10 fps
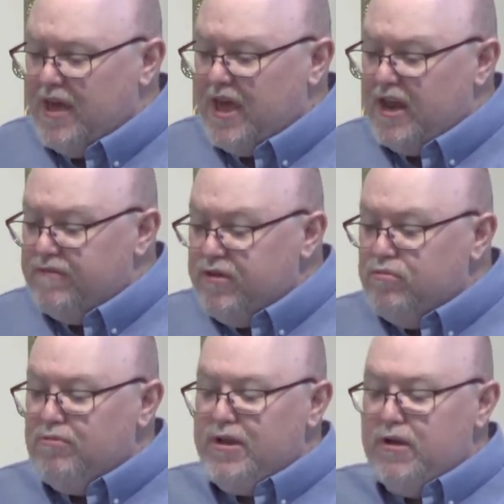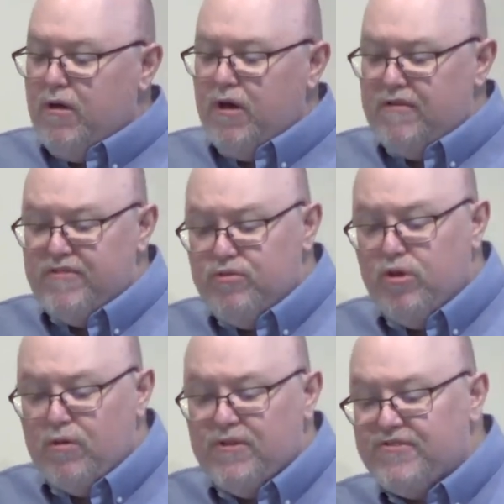And have you
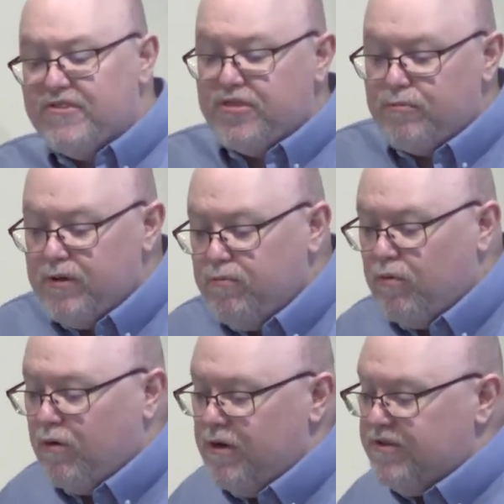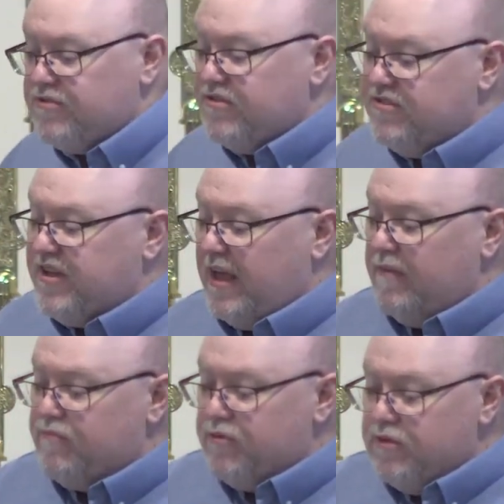noticed that the reward is the
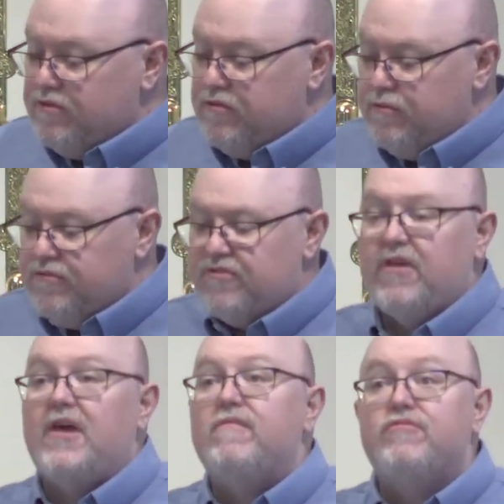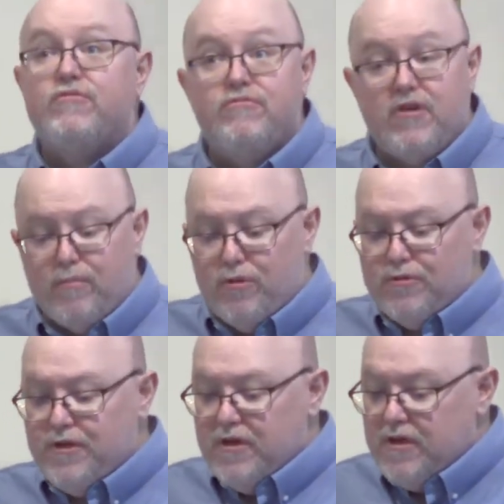same for the two slaves who
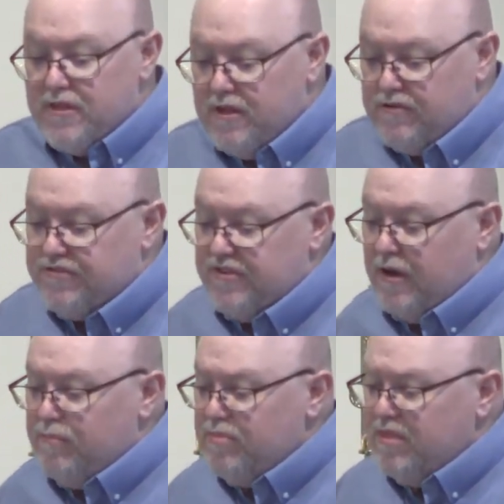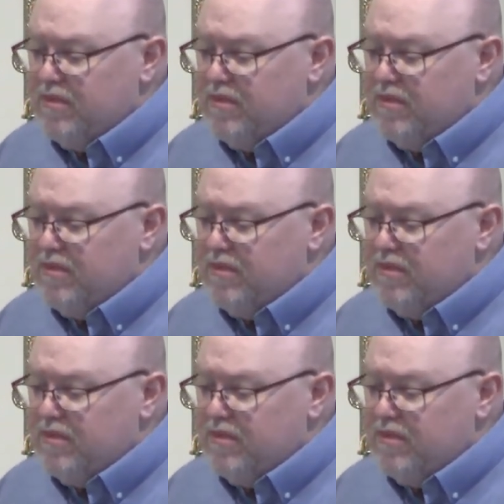doubled their sum?